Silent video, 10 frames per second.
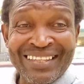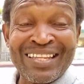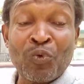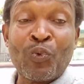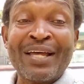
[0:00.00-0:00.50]

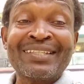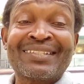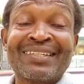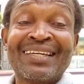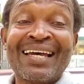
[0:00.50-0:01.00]
They
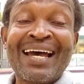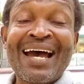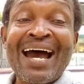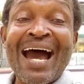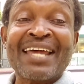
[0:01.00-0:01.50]
went
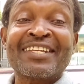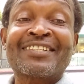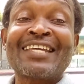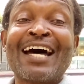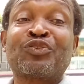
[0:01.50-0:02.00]
and they
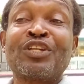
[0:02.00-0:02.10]
started